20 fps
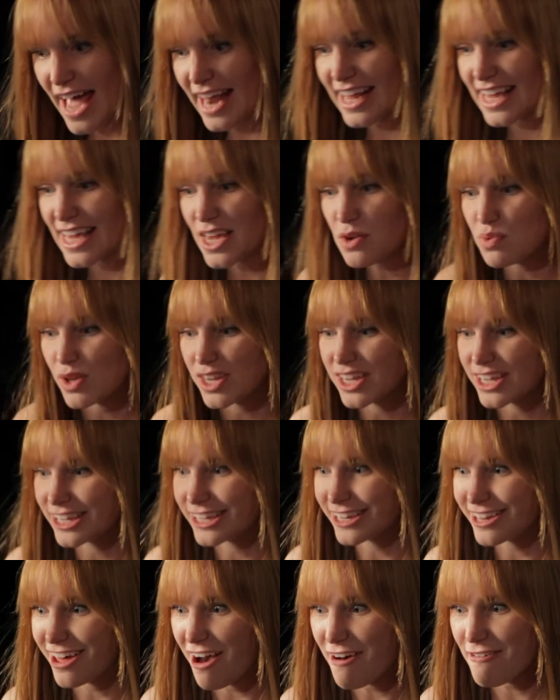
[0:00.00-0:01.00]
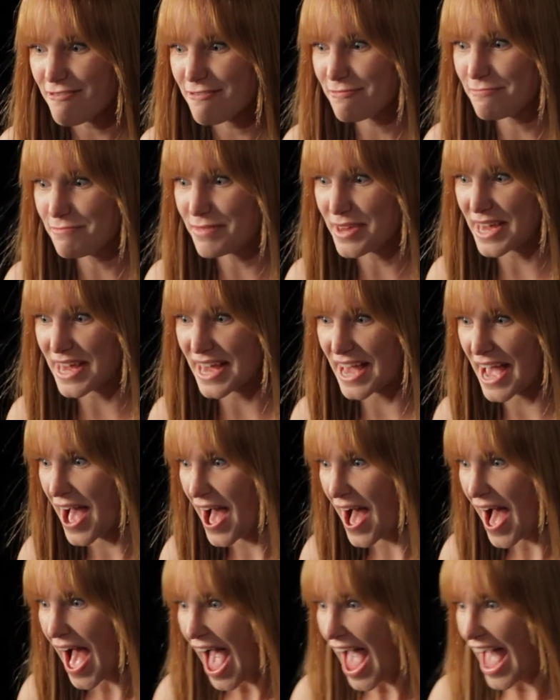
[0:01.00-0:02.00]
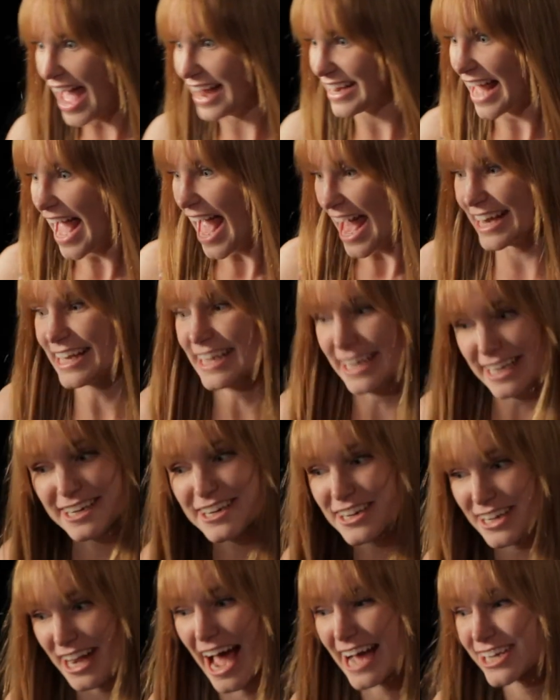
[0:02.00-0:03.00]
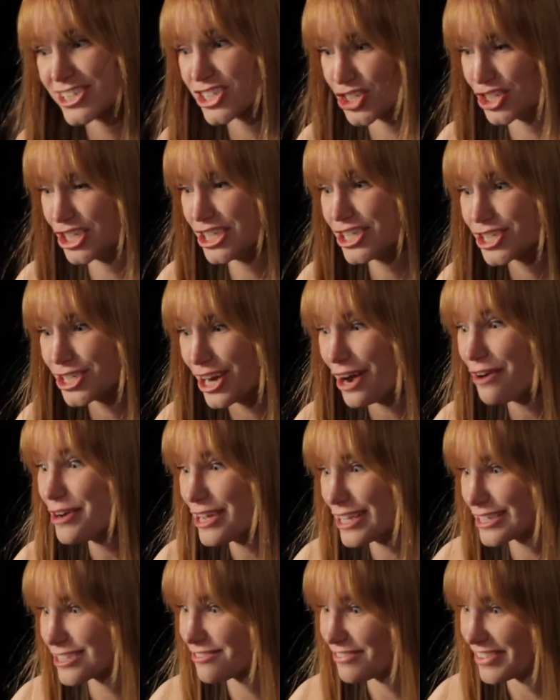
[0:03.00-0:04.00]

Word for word: and he would love me. And, and he could actually show his